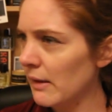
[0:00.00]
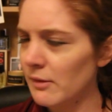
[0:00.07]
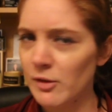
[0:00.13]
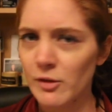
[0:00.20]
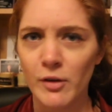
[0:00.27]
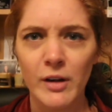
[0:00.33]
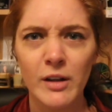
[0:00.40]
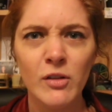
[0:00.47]

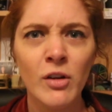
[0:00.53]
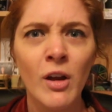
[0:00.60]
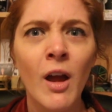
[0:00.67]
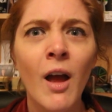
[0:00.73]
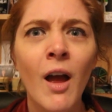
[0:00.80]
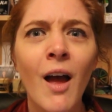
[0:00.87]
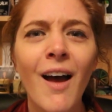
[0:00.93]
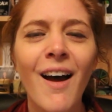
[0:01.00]
strange,
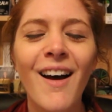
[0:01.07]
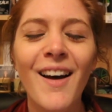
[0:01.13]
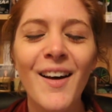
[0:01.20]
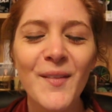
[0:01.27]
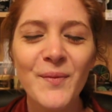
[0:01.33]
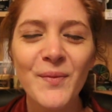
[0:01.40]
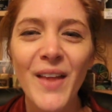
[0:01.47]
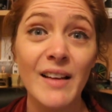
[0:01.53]

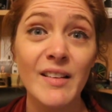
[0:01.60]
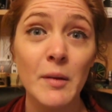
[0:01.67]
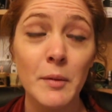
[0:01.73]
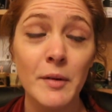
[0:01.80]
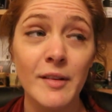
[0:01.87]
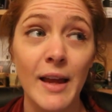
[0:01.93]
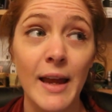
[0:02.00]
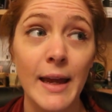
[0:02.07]
as I
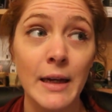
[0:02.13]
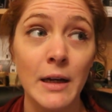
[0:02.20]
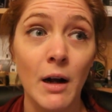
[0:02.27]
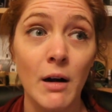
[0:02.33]
was saying,